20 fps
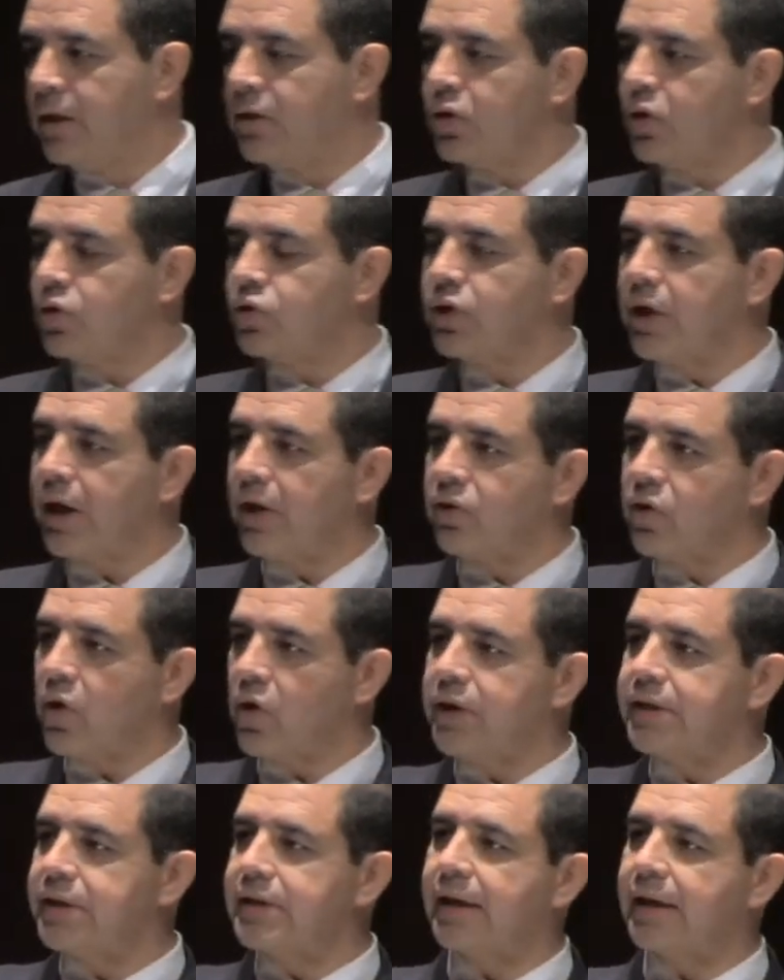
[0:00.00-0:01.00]
you'll see a
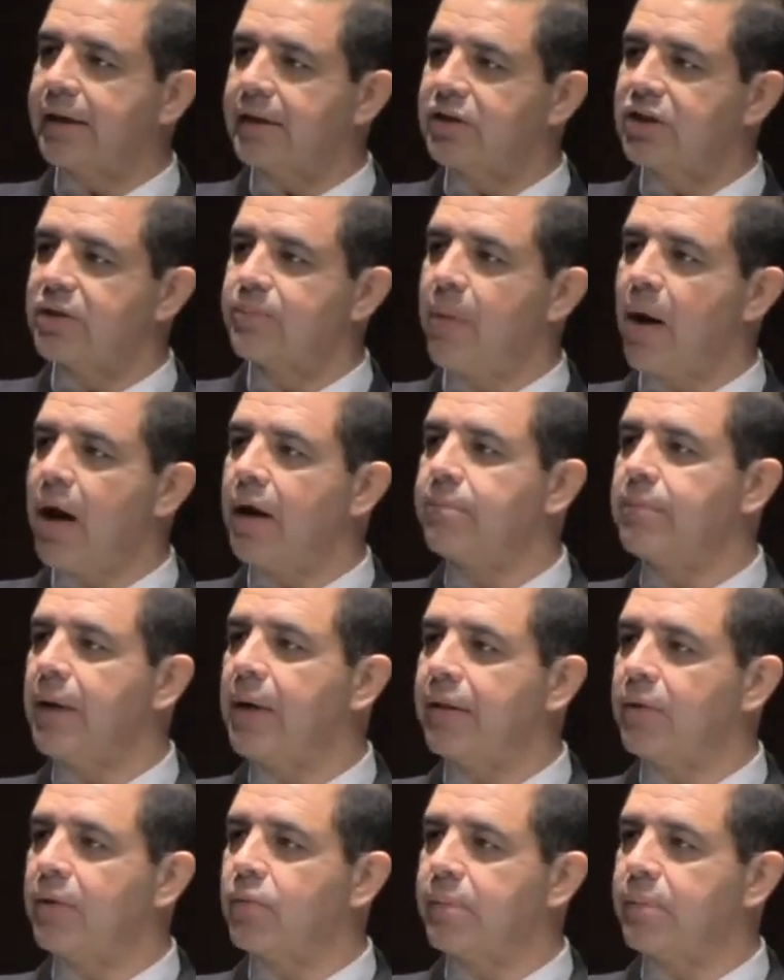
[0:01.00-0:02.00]
30-second spot
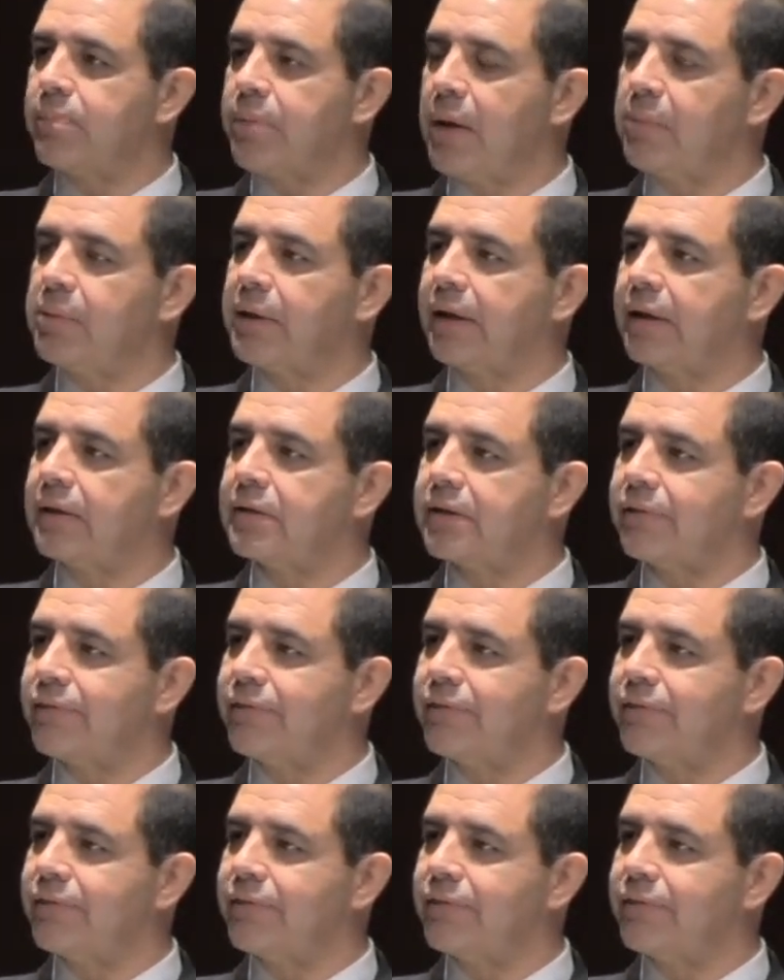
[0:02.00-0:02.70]
by the Republicans.